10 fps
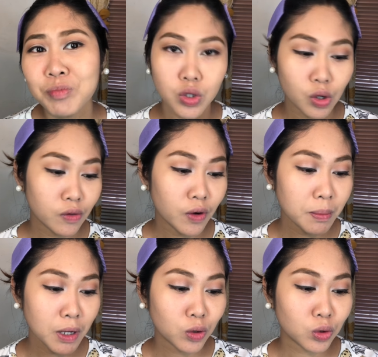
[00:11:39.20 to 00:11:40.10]
So, for
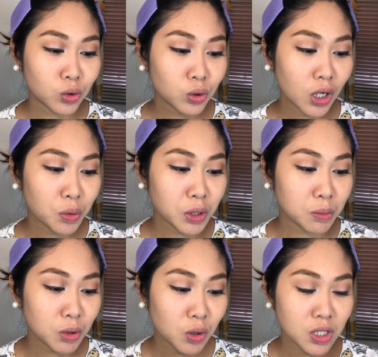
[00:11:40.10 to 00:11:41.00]
my contour, I will
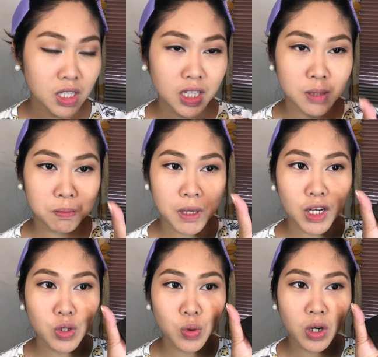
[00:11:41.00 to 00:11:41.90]
be using this
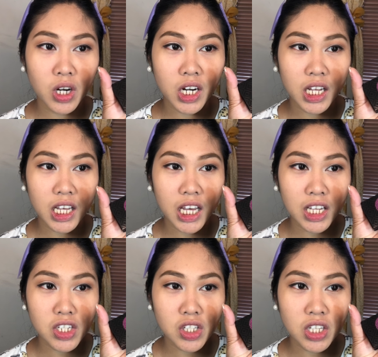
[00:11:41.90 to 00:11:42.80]
Pink Sugar
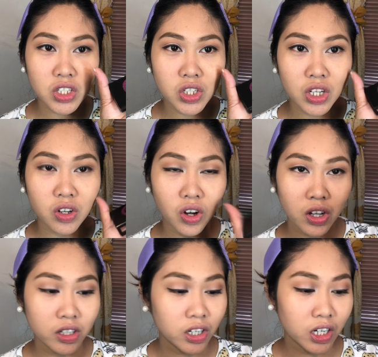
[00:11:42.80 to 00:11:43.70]
HD Cheek
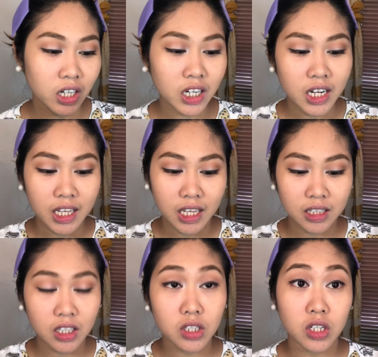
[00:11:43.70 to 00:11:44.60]
Color
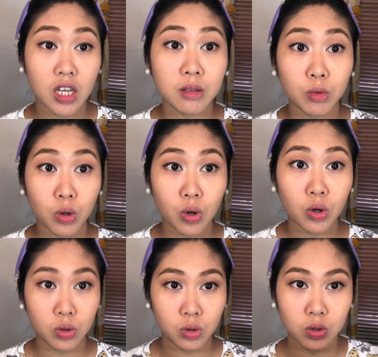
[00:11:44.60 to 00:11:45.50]
in the shade
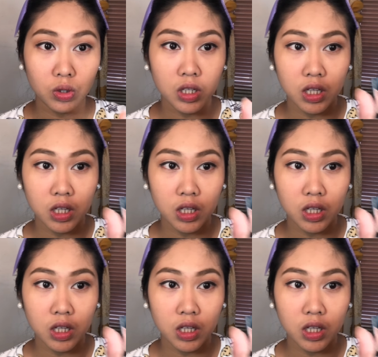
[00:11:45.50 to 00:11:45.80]
Morocco.